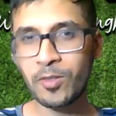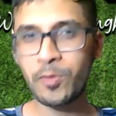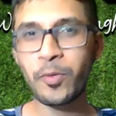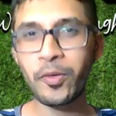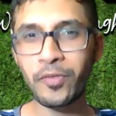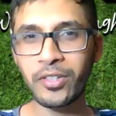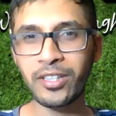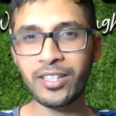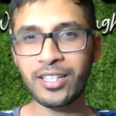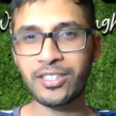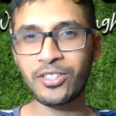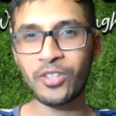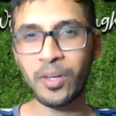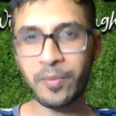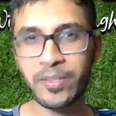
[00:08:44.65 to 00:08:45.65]
spot for the Dutch,
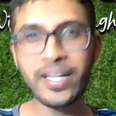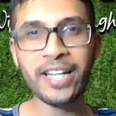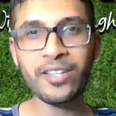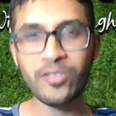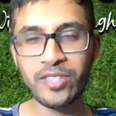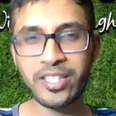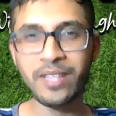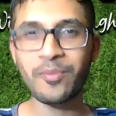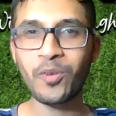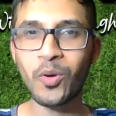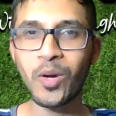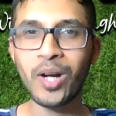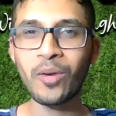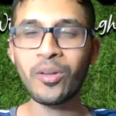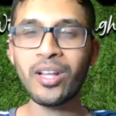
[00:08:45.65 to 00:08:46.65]
so I'm sad to see them
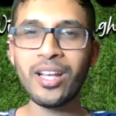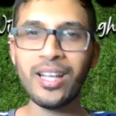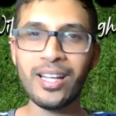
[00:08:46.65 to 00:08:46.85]
go out.